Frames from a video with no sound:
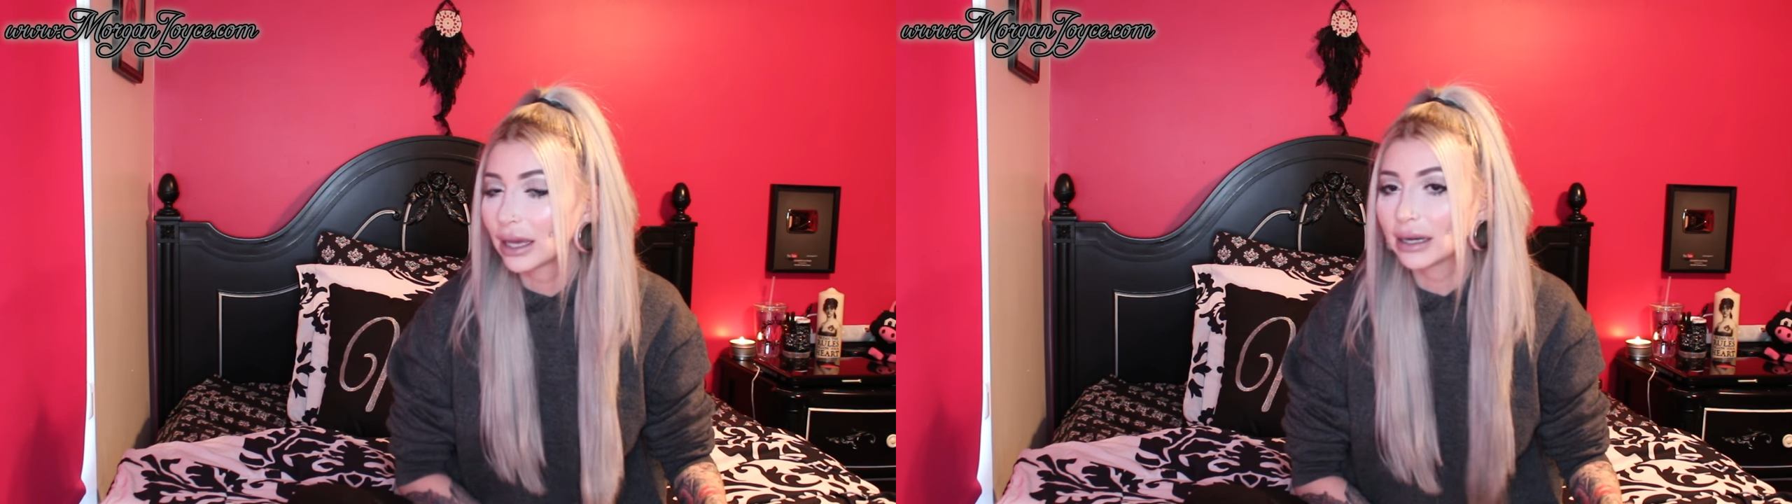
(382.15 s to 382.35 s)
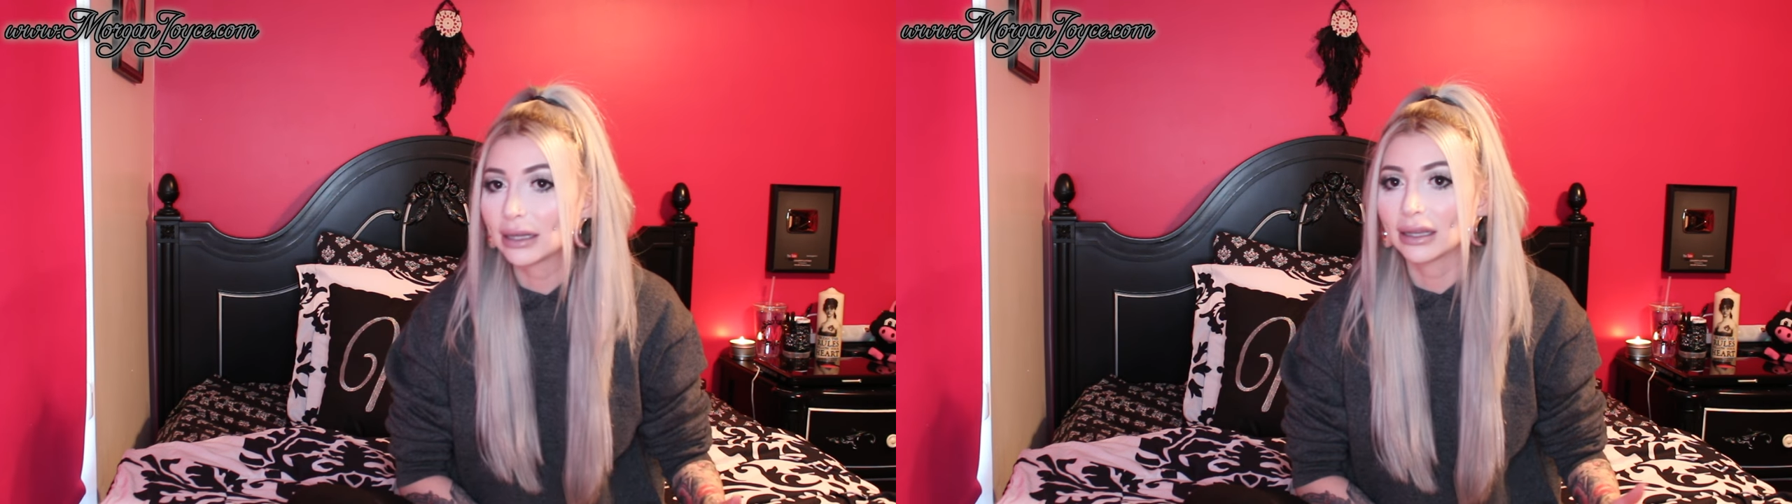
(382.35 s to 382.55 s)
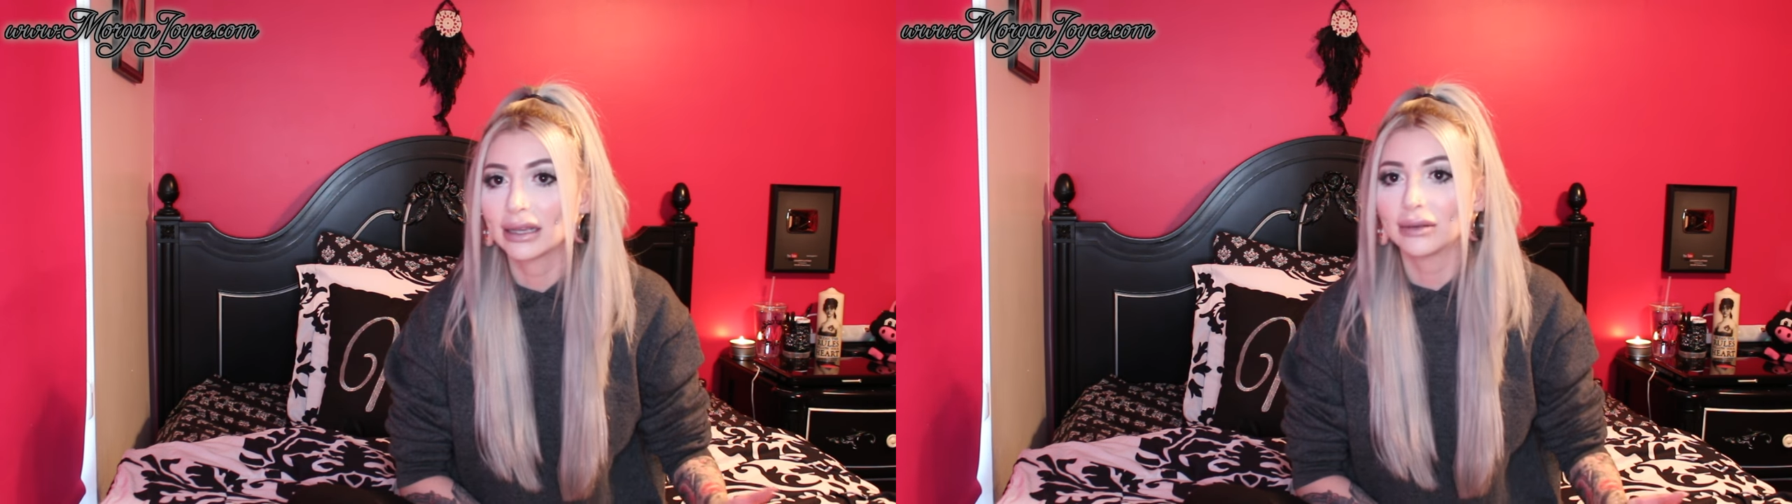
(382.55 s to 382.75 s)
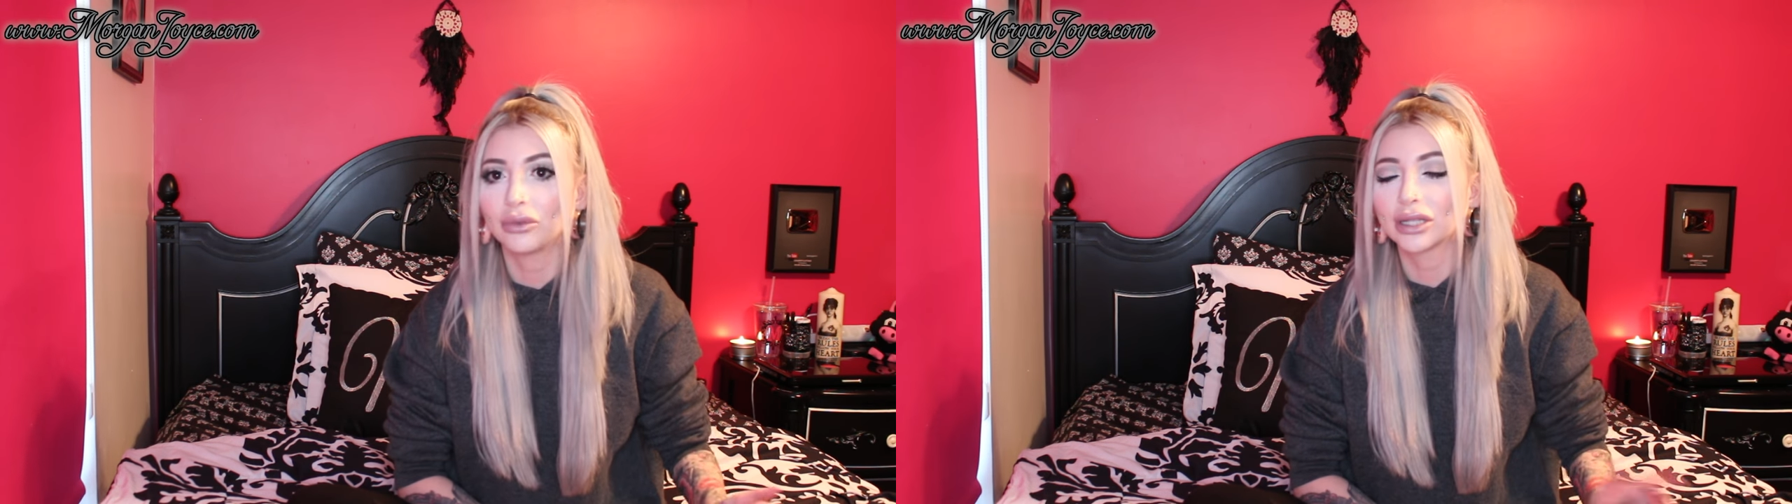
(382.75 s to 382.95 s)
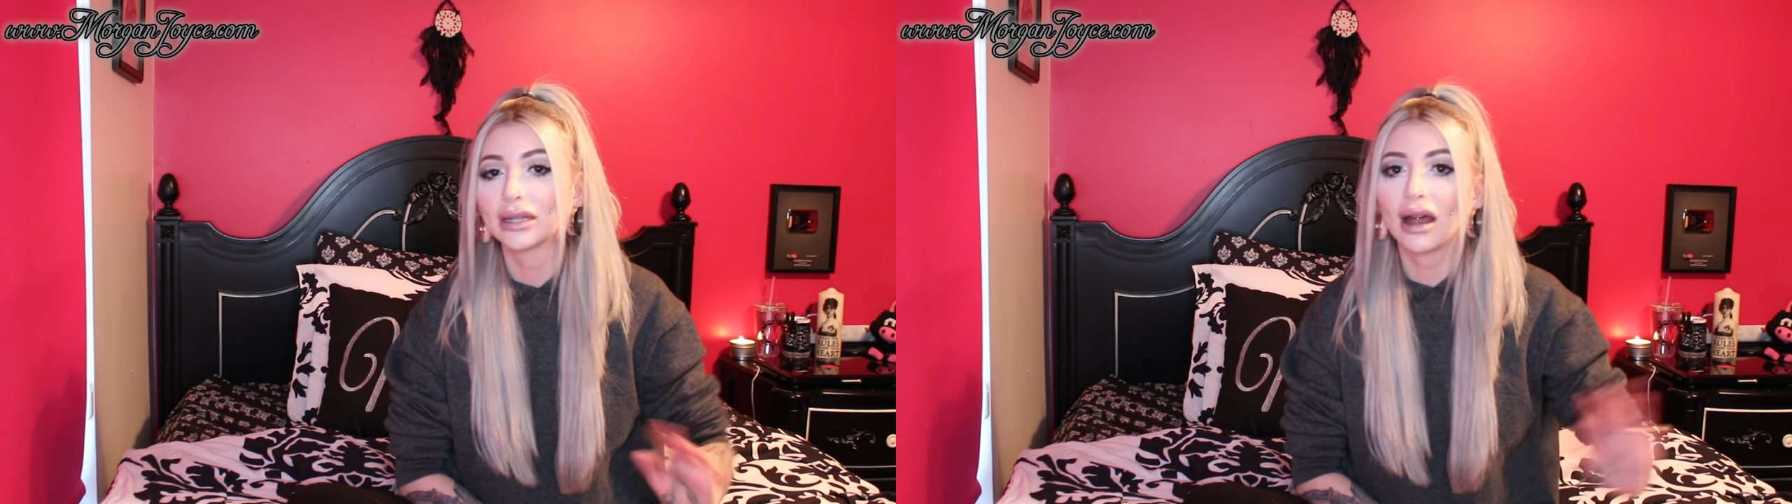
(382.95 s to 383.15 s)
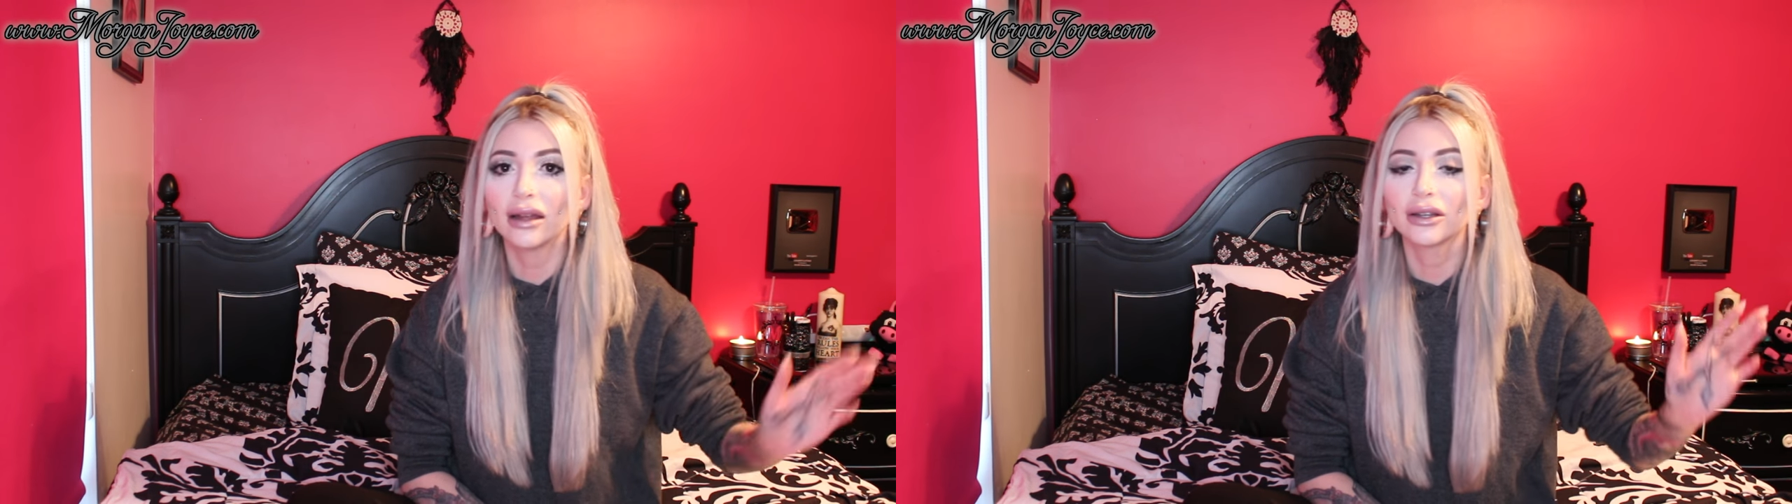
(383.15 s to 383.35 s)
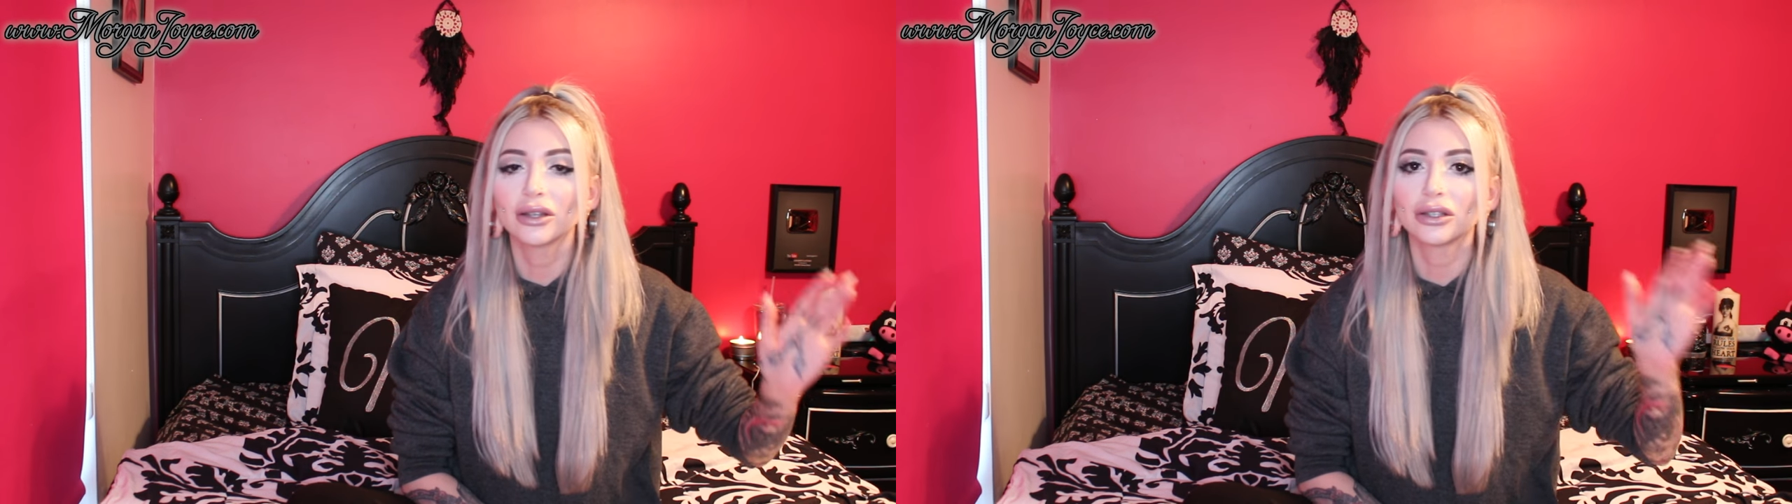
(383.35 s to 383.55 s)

And it, it was not